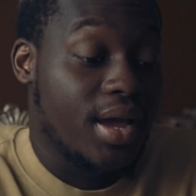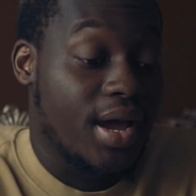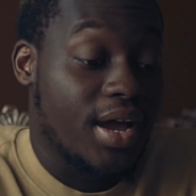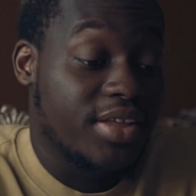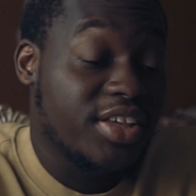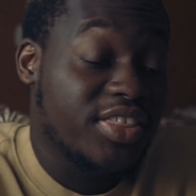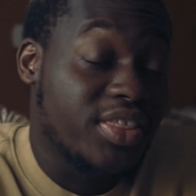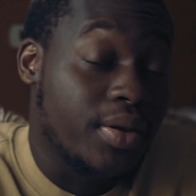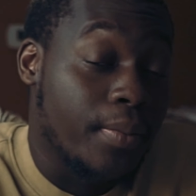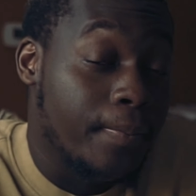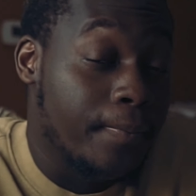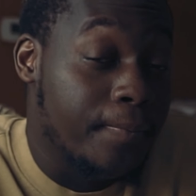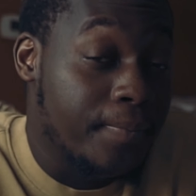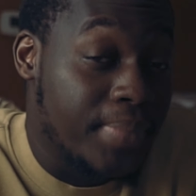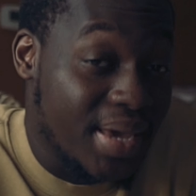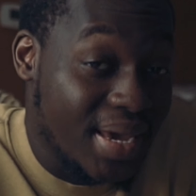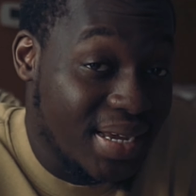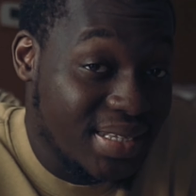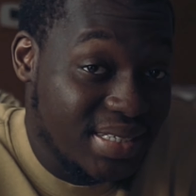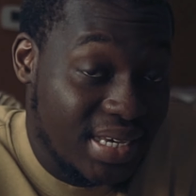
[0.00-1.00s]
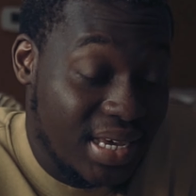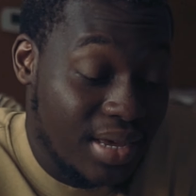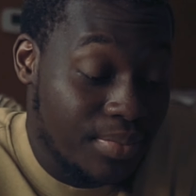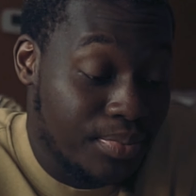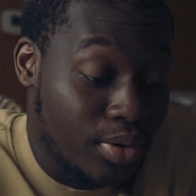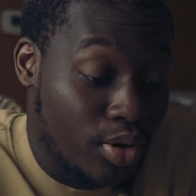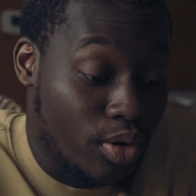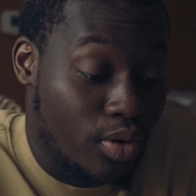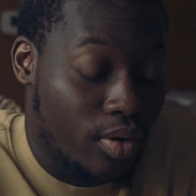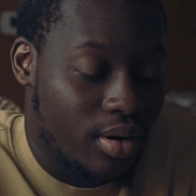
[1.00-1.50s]
Another big
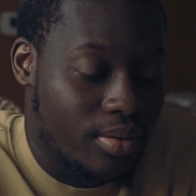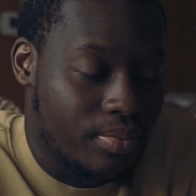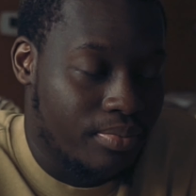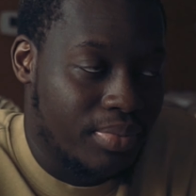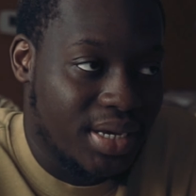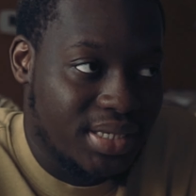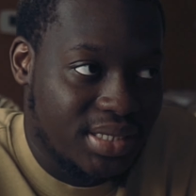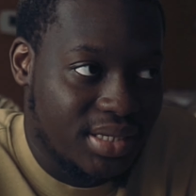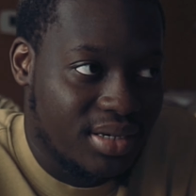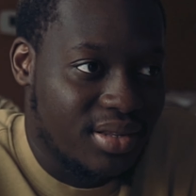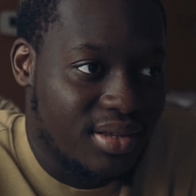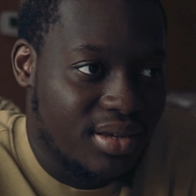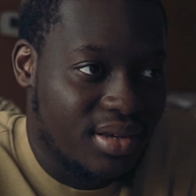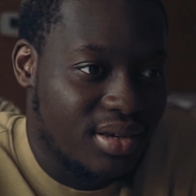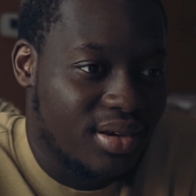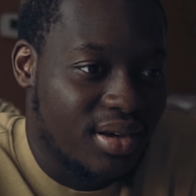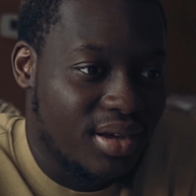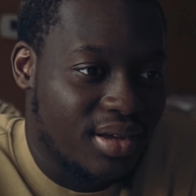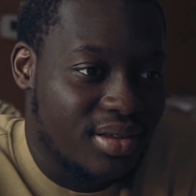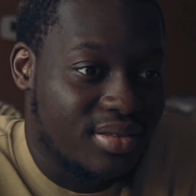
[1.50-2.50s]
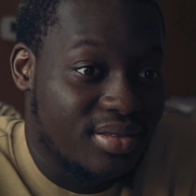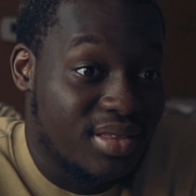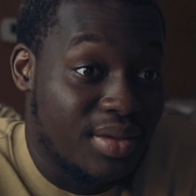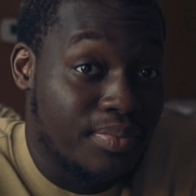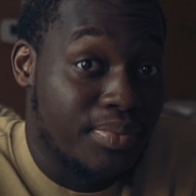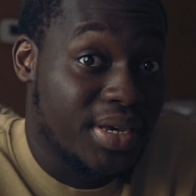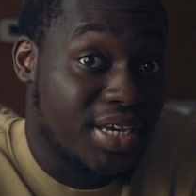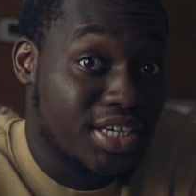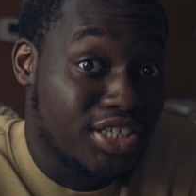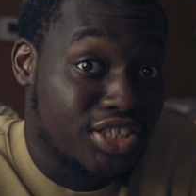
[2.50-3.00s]
tip, or basically the
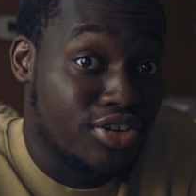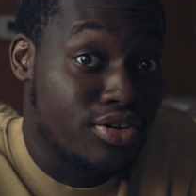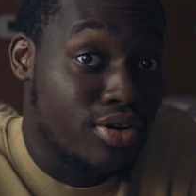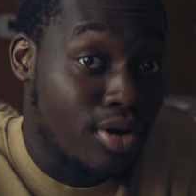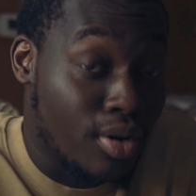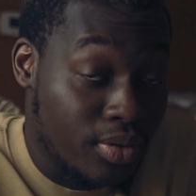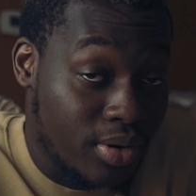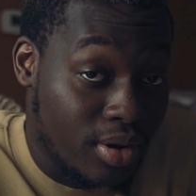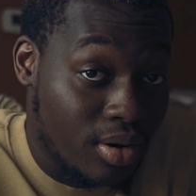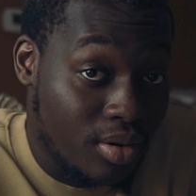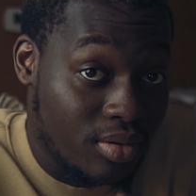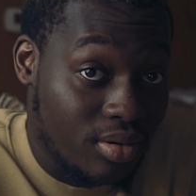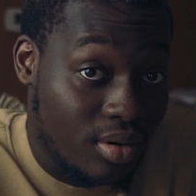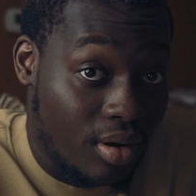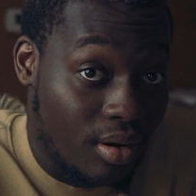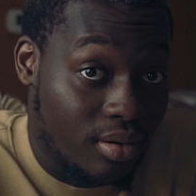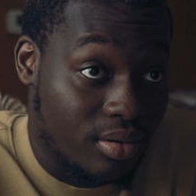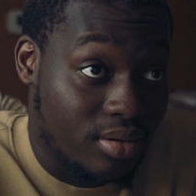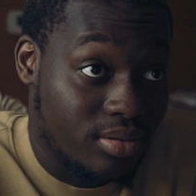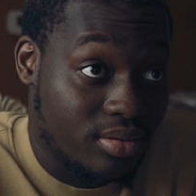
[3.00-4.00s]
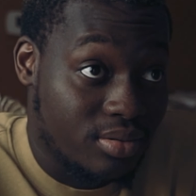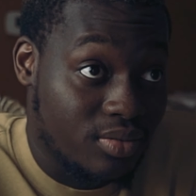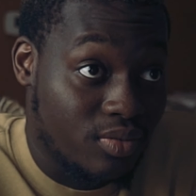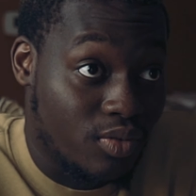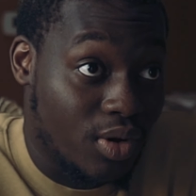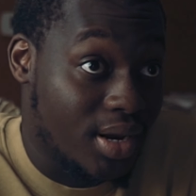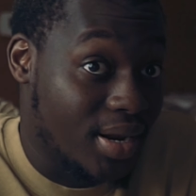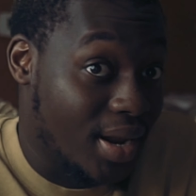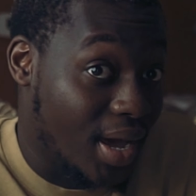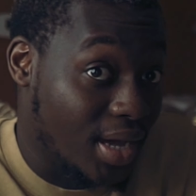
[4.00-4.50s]
biggest no-no on
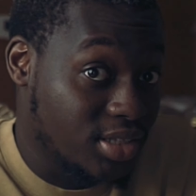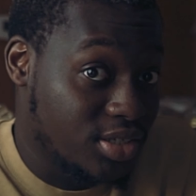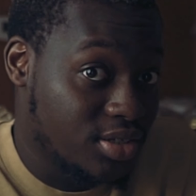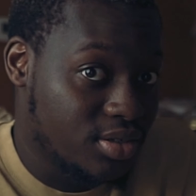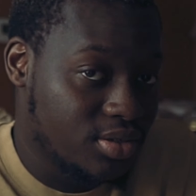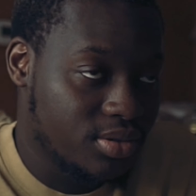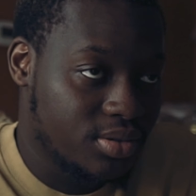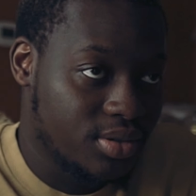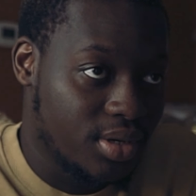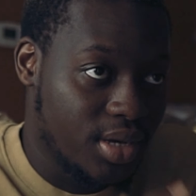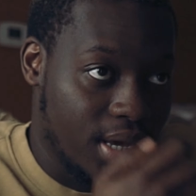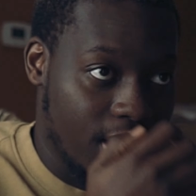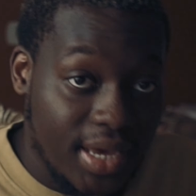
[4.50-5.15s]
what not to do: